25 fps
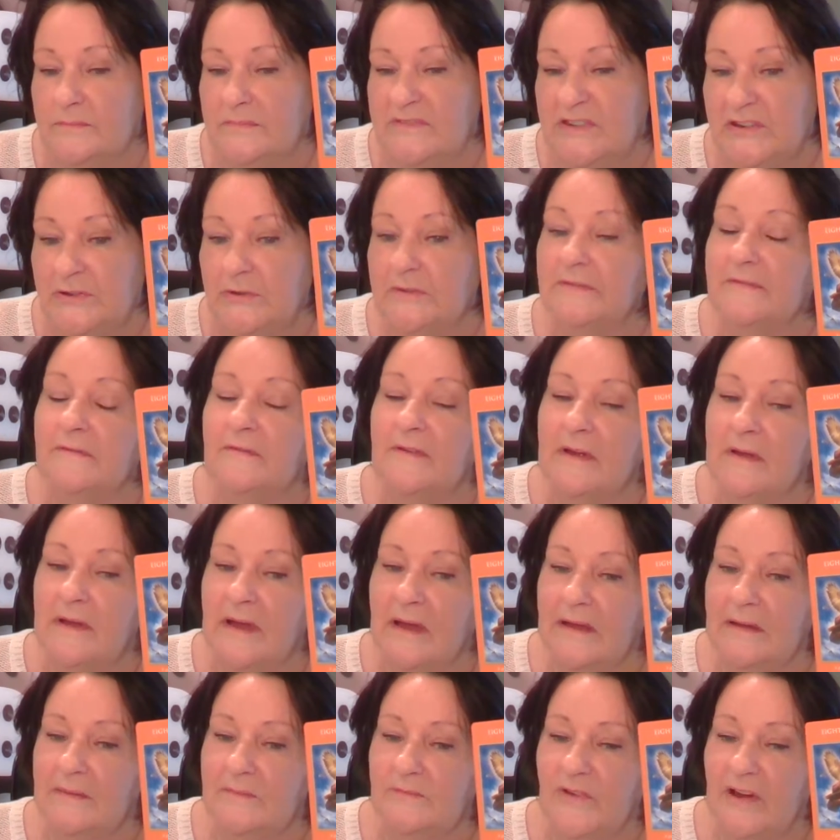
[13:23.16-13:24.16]
Two of
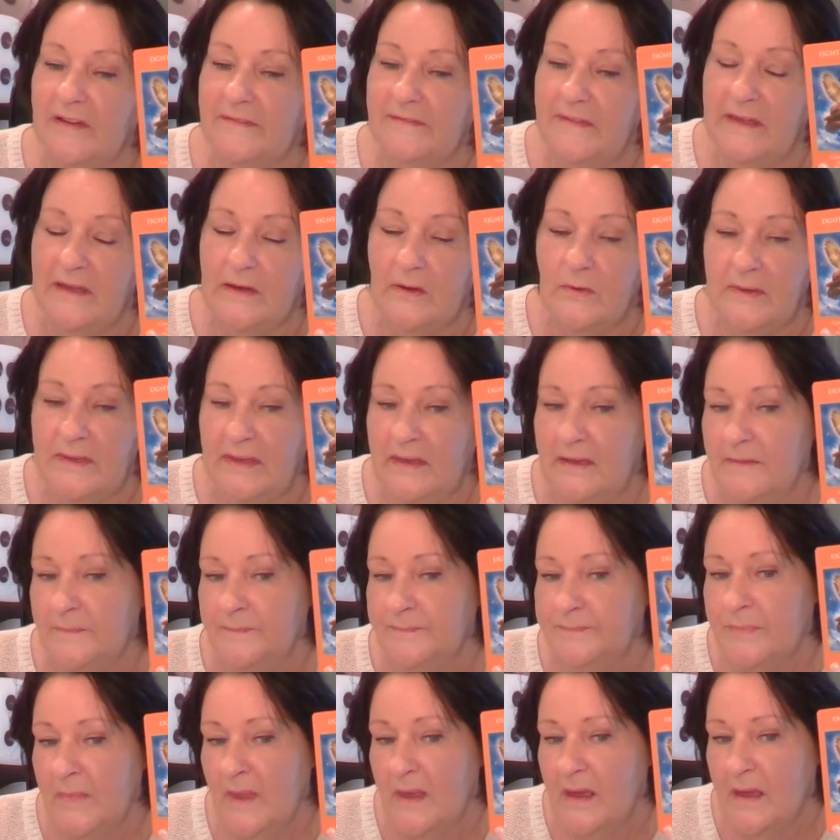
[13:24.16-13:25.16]
Raphael here,
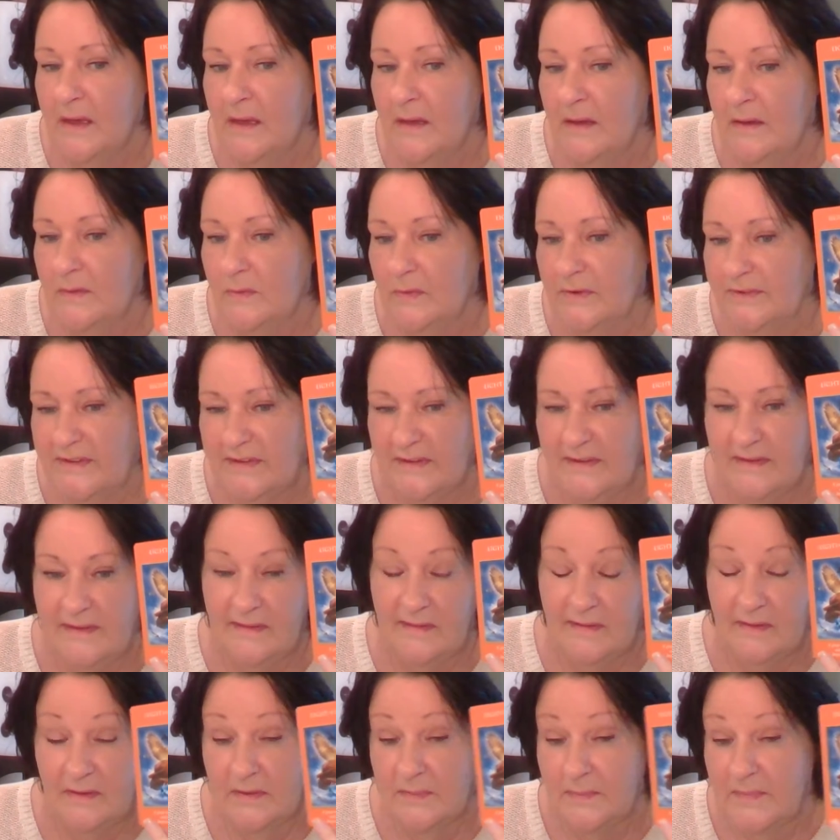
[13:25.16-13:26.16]
which
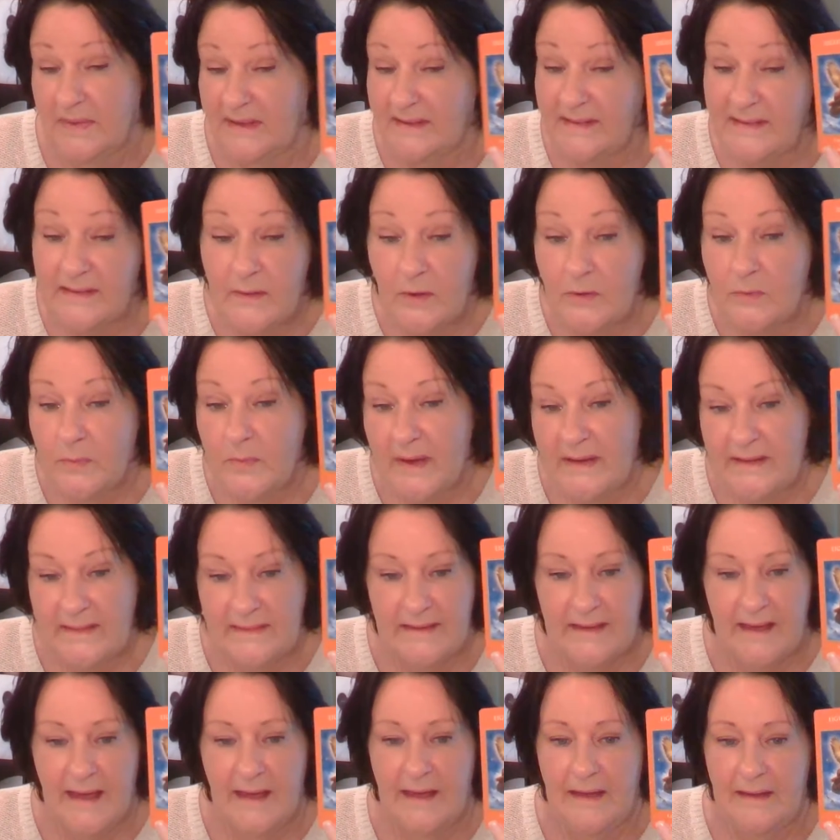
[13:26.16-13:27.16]
could be a
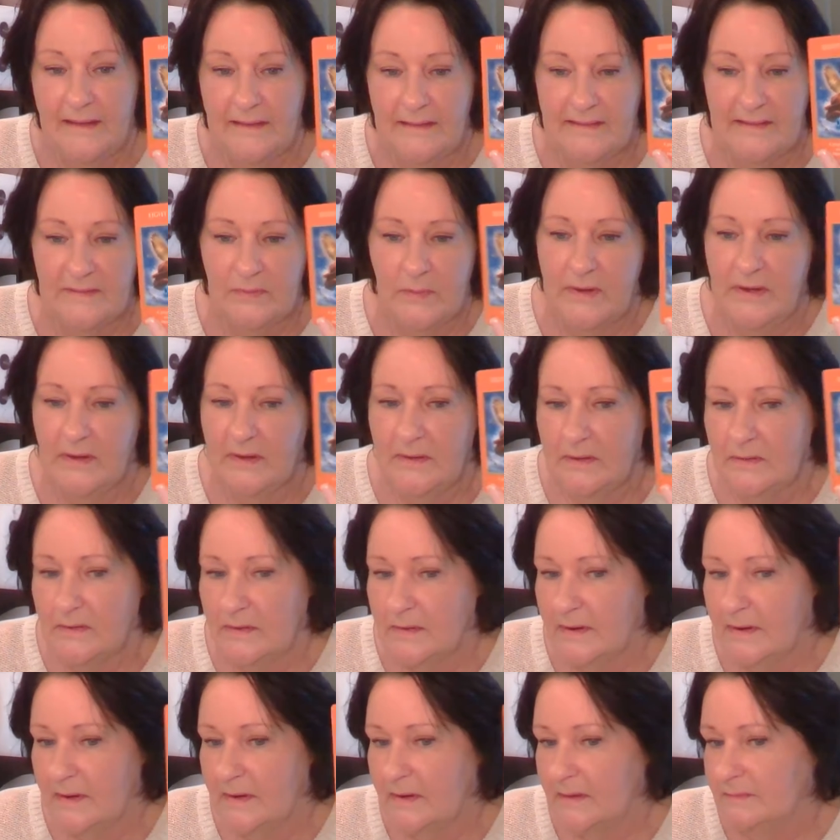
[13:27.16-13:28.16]
soulmates card as well,
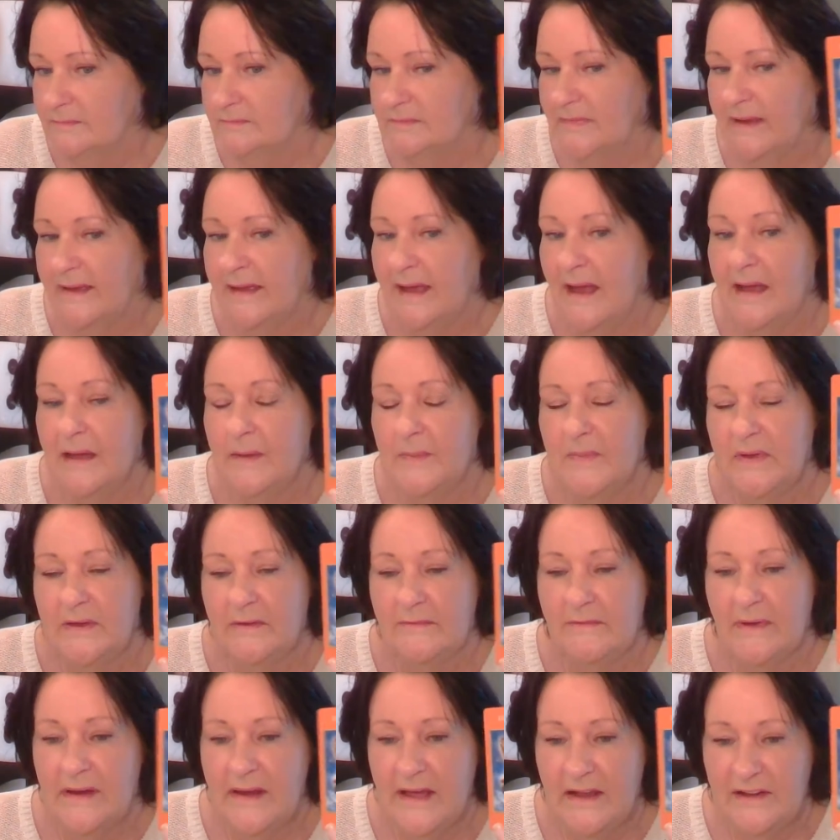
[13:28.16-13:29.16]
or a
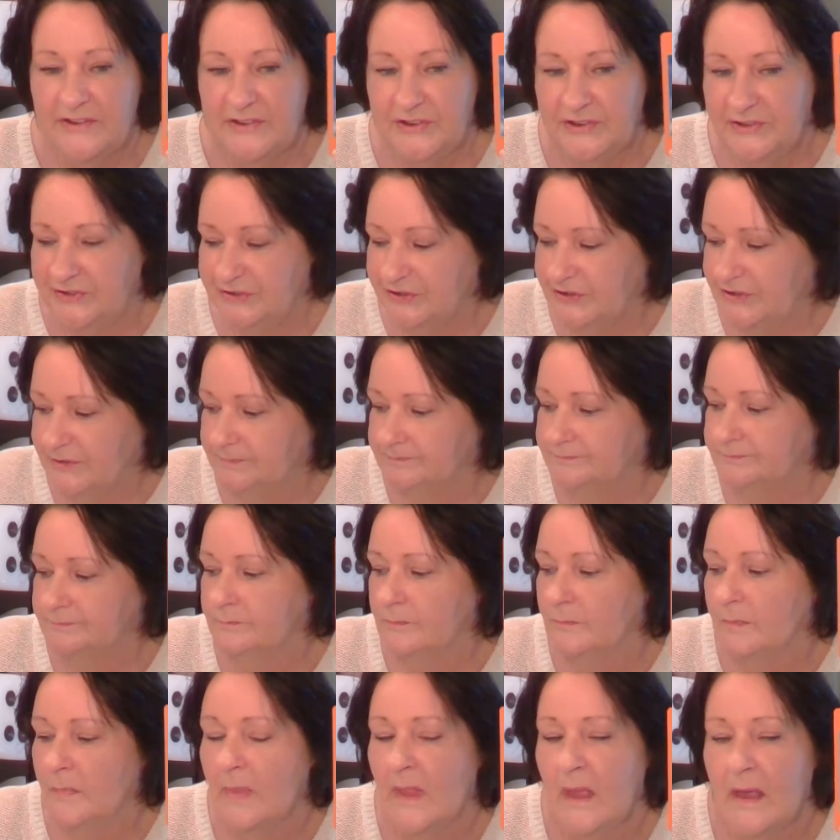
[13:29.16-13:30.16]
karmic relationship.
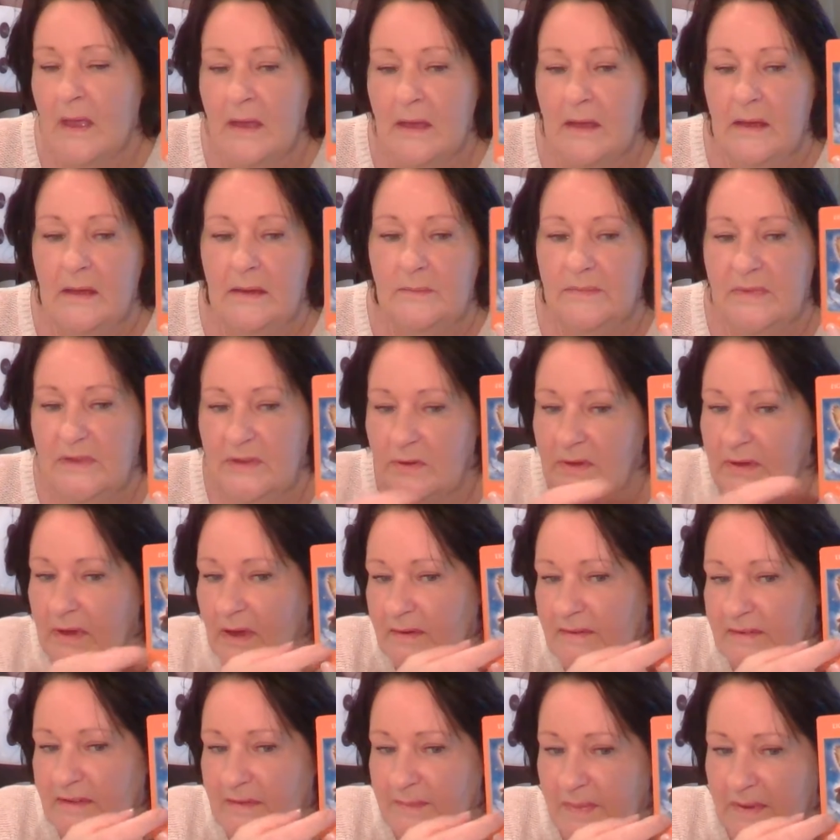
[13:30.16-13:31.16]
But you're
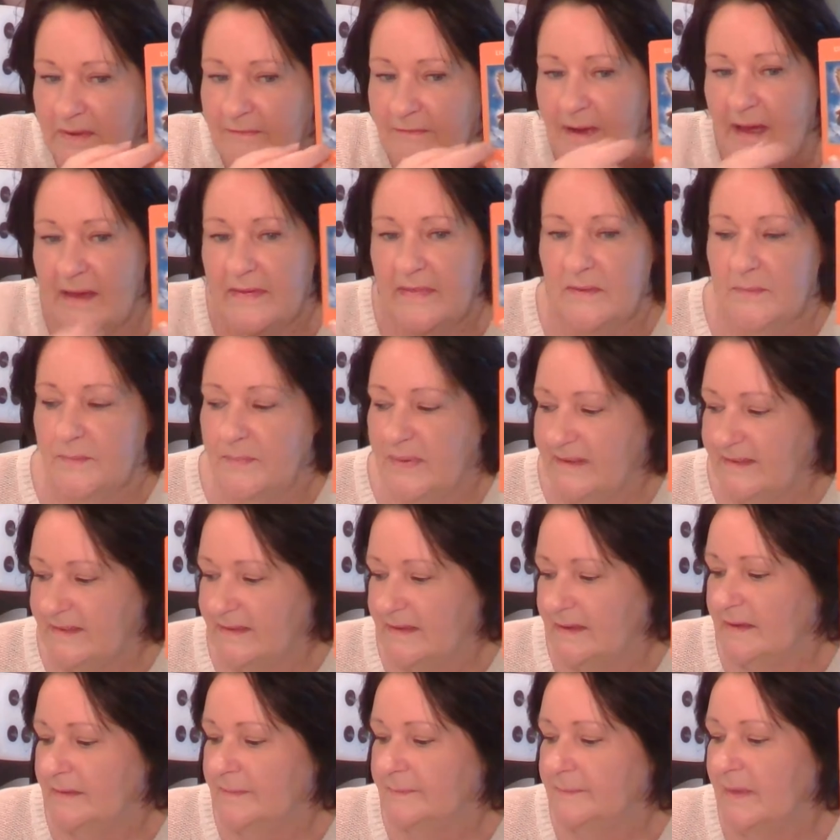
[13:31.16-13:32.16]
going to be rather
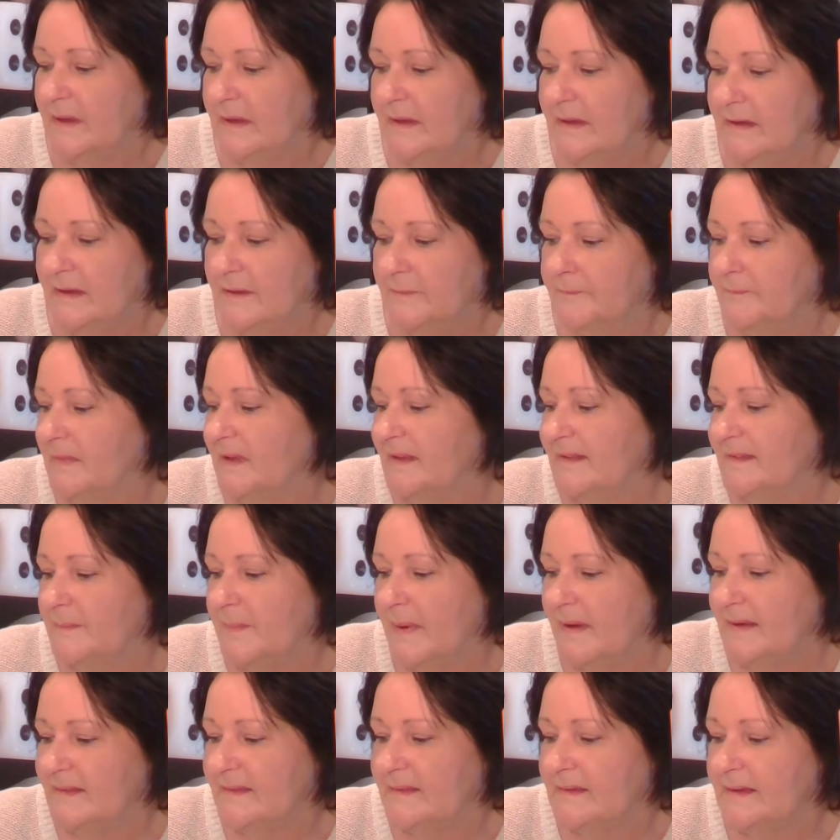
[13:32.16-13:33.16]
busy, is
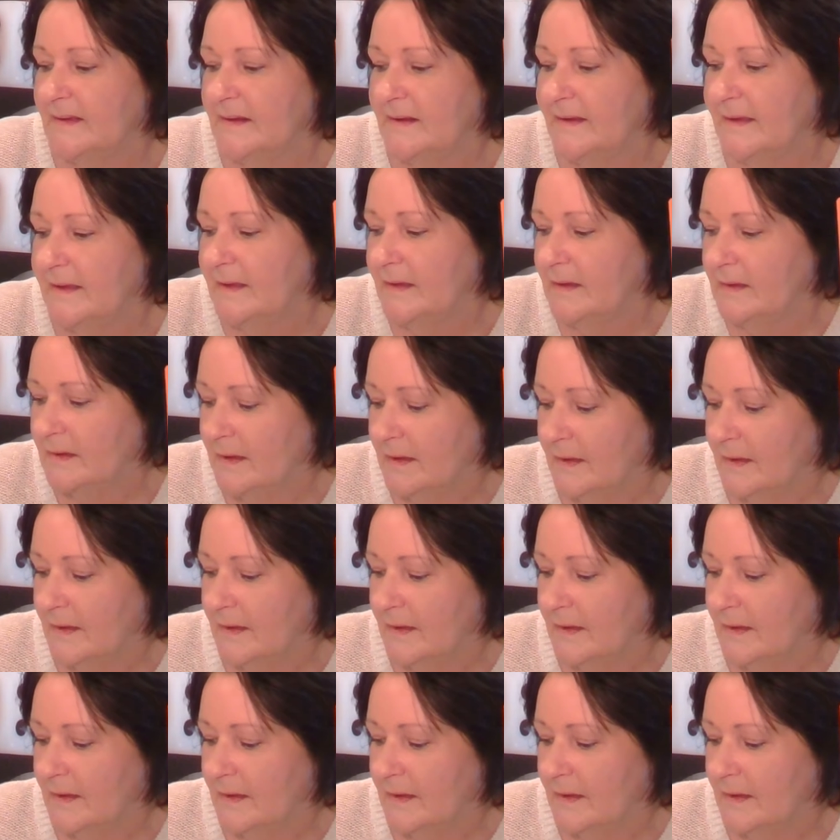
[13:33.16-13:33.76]
basically,